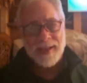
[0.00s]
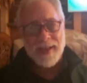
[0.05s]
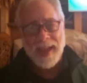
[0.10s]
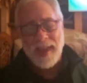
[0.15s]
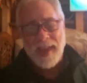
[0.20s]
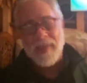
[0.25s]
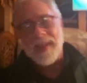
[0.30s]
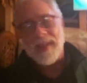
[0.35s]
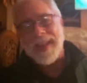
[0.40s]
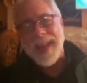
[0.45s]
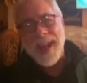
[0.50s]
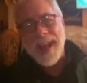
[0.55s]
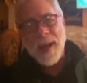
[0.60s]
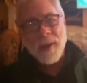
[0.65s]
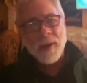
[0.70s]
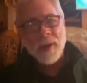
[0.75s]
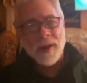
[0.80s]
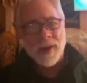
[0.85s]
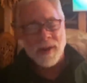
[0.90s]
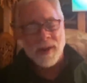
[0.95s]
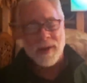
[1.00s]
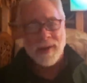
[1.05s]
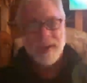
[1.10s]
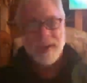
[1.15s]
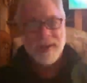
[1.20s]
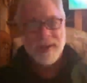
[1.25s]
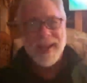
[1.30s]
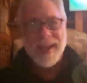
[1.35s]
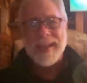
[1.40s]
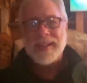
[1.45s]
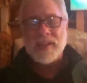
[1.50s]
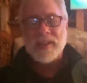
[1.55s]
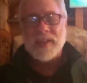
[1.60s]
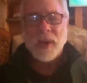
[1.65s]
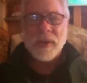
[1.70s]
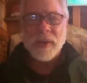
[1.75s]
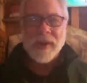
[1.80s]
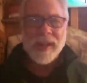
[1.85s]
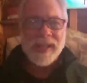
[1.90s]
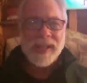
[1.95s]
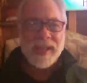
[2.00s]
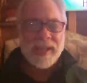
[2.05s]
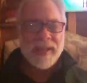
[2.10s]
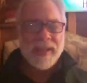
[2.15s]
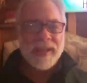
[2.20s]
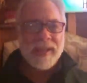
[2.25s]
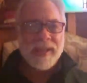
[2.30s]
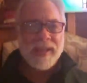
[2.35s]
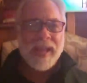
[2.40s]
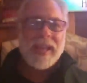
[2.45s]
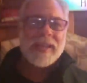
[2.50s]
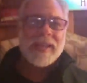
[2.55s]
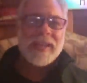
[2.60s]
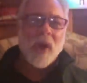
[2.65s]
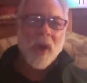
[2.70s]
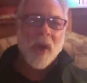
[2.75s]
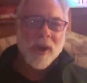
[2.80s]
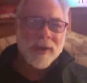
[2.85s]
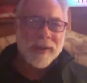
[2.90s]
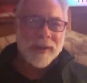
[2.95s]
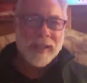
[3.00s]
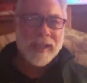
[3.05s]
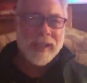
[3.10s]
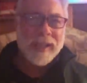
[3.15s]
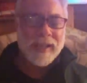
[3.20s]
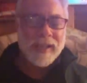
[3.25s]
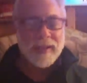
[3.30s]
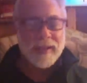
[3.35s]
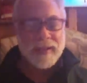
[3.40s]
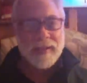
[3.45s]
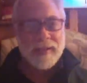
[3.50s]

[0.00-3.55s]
and the counter and dirty and gnarly.